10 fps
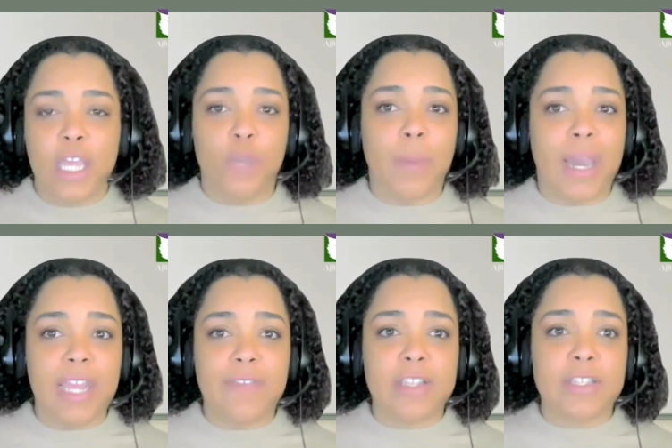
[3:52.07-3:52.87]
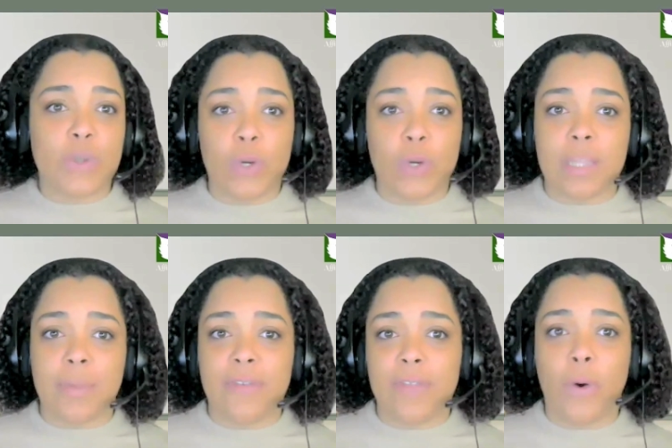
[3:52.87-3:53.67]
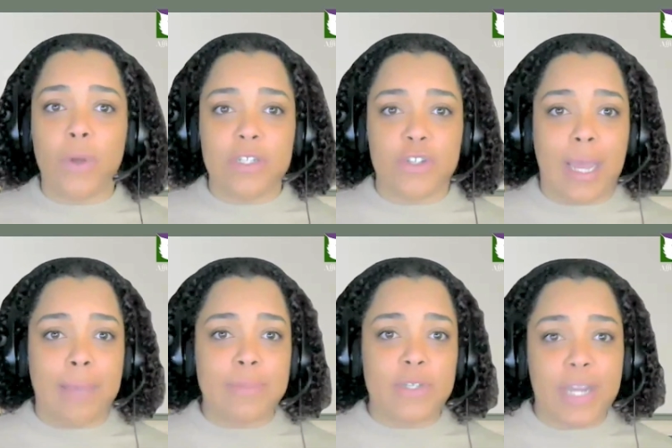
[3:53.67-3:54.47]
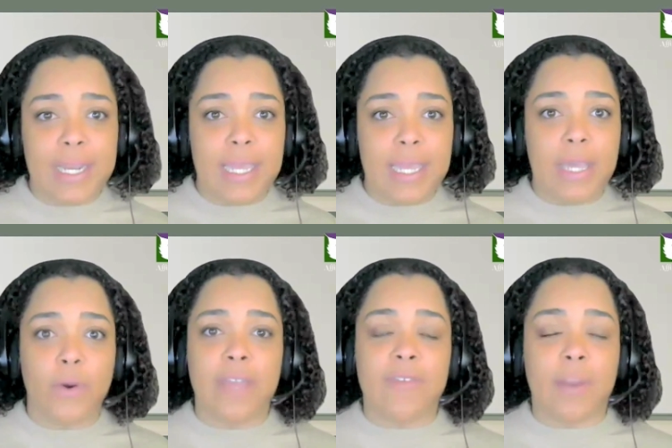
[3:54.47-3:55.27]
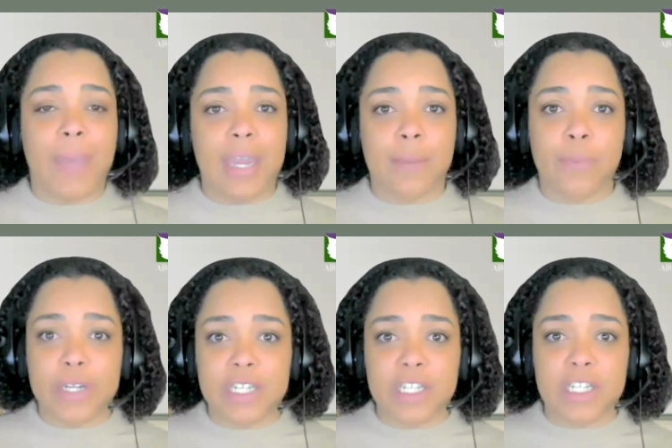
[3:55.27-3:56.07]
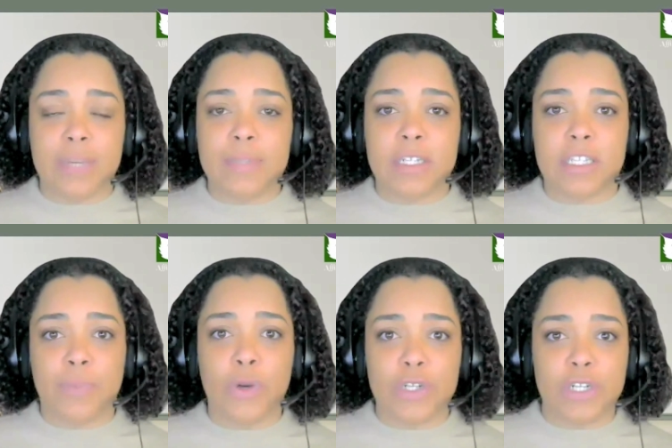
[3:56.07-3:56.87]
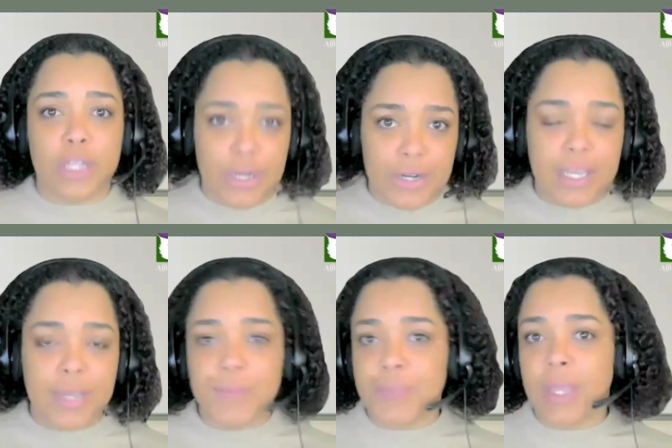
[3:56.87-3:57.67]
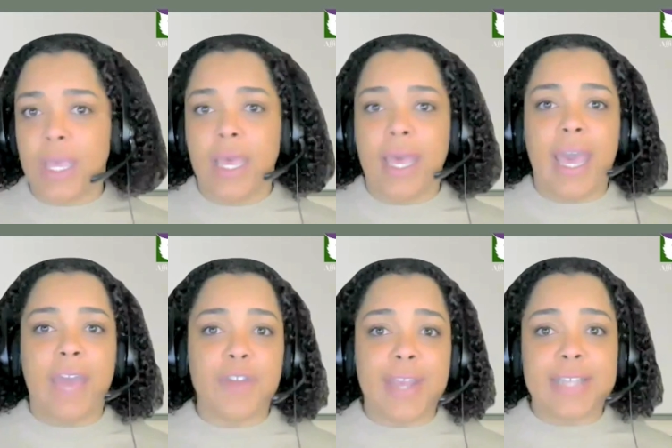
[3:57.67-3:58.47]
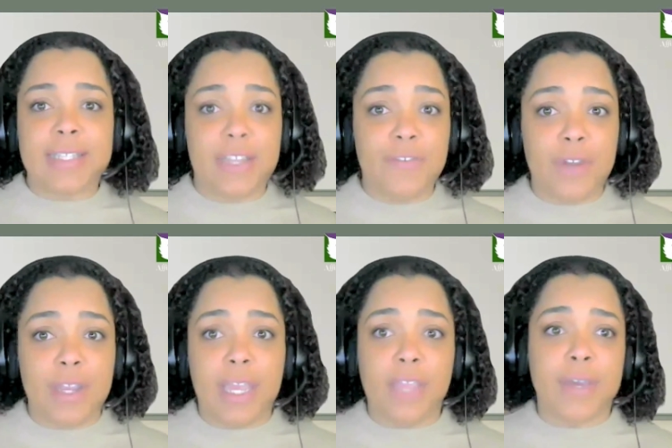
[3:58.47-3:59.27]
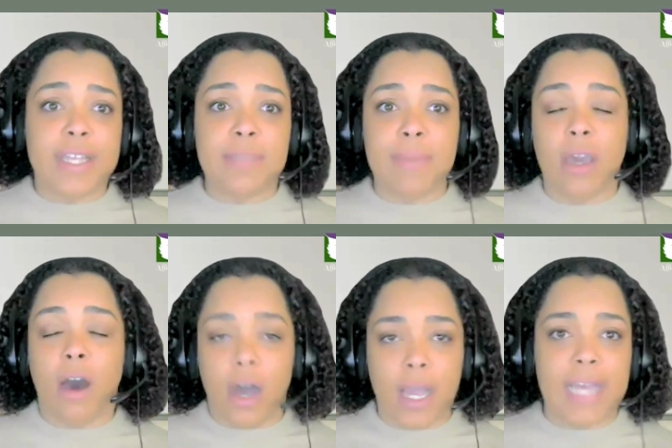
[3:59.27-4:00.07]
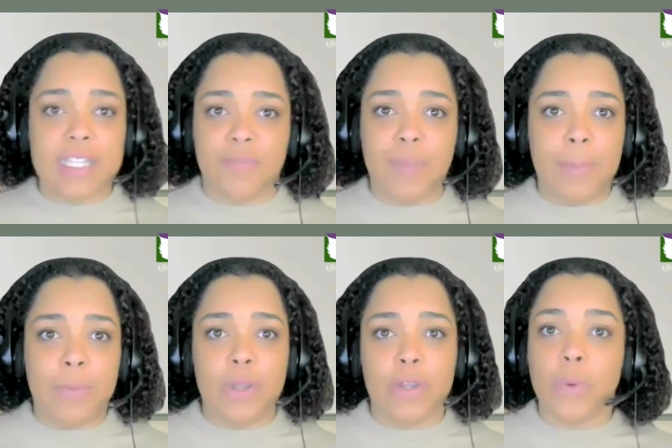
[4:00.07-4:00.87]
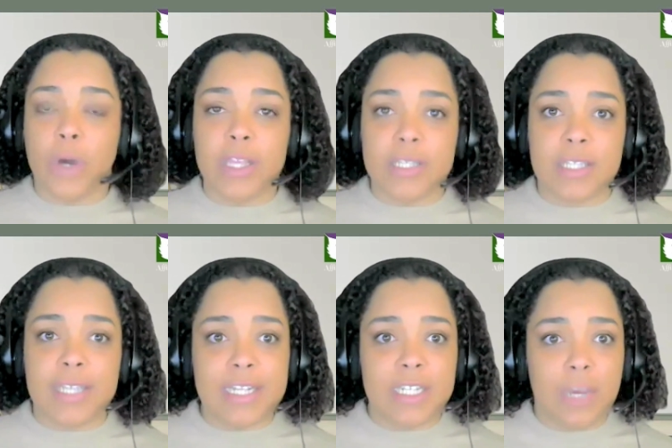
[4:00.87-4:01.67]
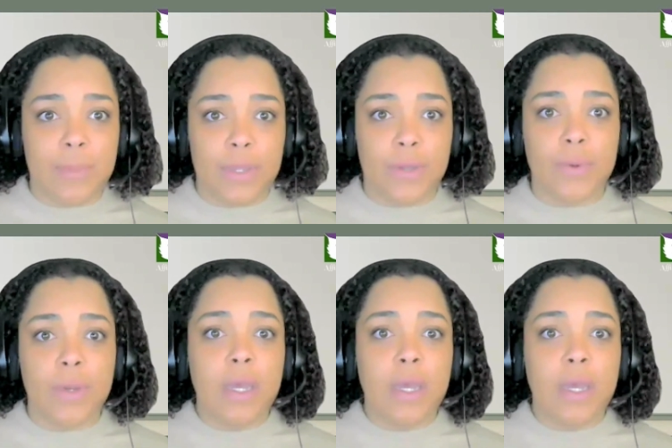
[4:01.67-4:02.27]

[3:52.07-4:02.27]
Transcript: You might even score some of the on job training or even a paid apprenticeship to support your learning. Every day is different, and you get to meet all kinds of people in your role as a CHW.